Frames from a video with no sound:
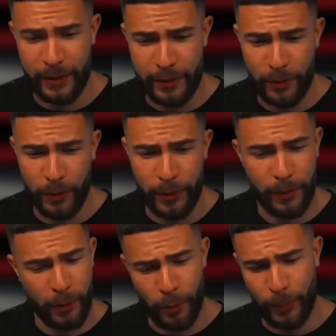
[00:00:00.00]
Discord.
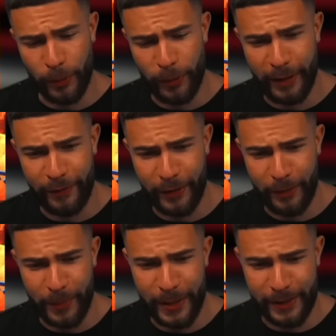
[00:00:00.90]
Hope you're all having an
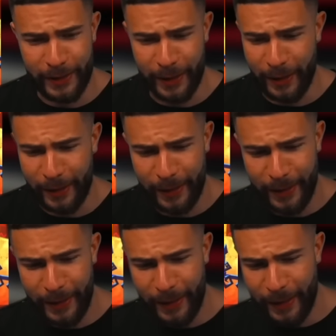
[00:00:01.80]
amazing day.
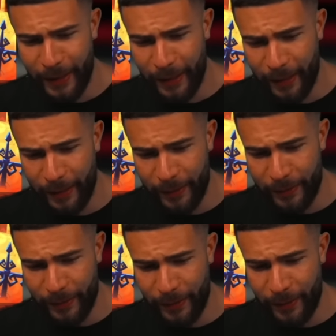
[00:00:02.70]

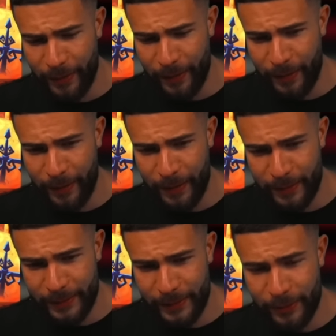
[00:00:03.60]
And
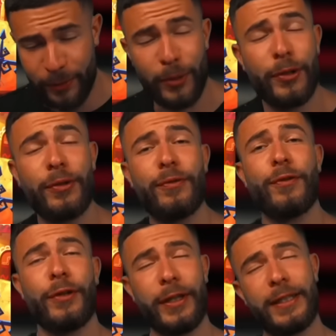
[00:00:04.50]
I'll see you tomorrow
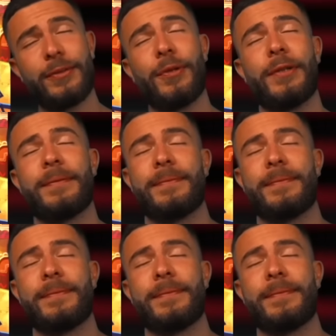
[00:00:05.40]
for the next one.